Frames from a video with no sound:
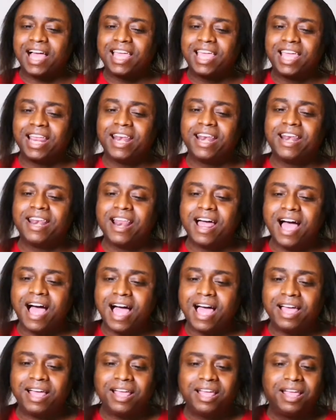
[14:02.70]

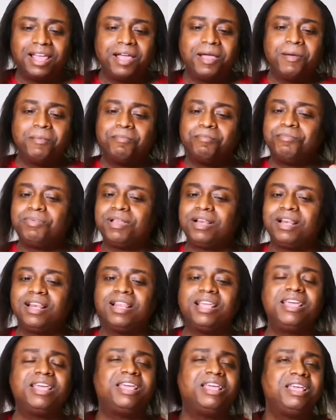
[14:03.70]
cannot
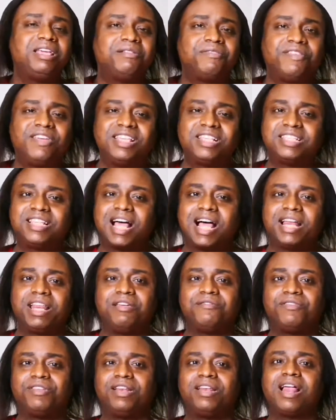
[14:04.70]
believe he's not
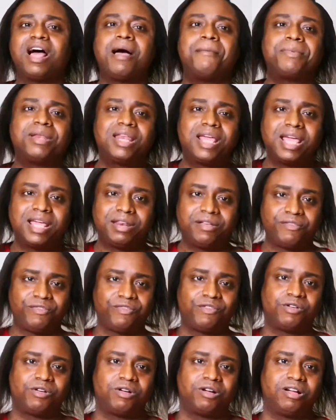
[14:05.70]
even nominated
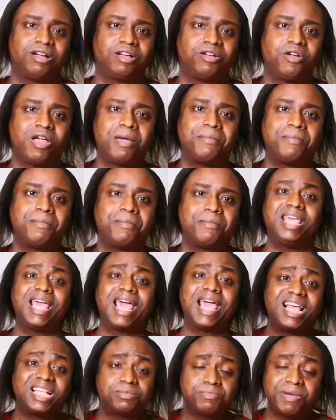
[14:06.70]
for a Grammy. He
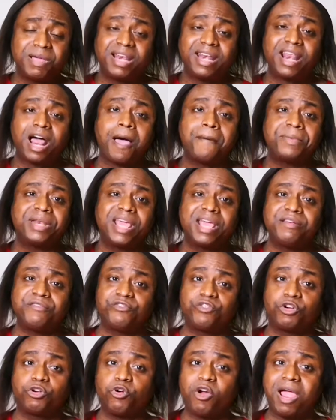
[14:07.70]
has been nominated
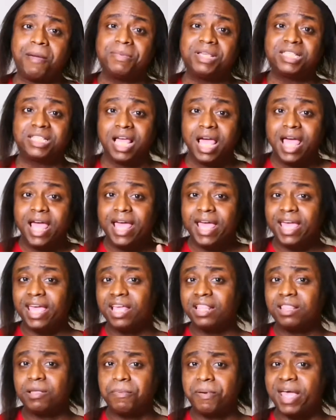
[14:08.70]
for Grammys
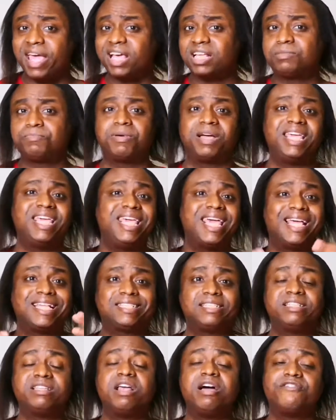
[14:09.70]
in the past, but he
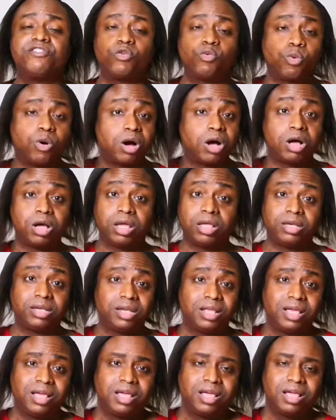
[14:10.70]
has never won
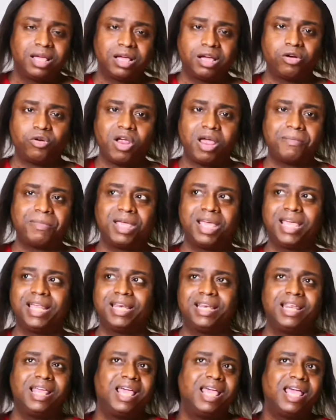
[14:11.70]
a
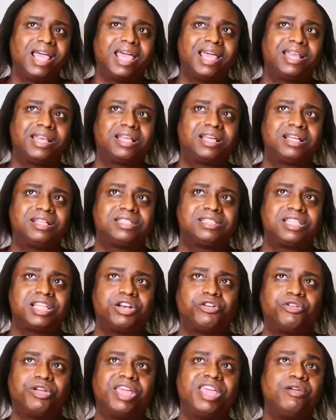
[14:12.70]
Grammy. And
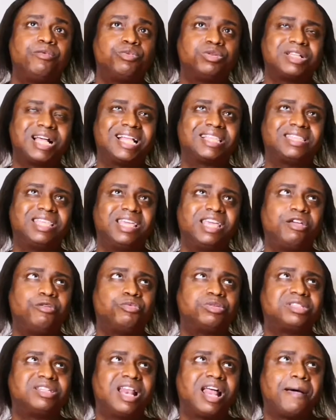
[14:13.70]
considering I think he
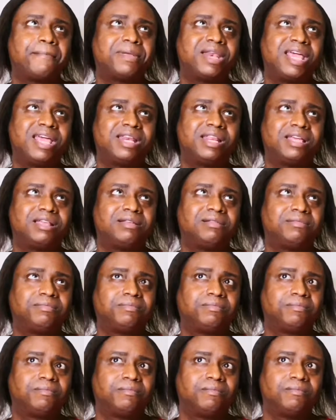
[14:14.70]
was nominated,
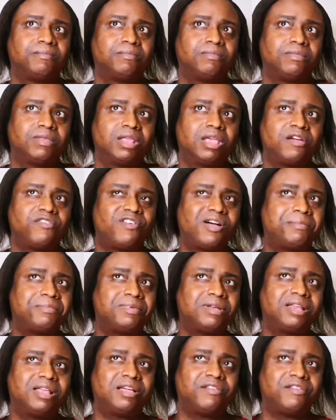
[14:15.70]
if I'm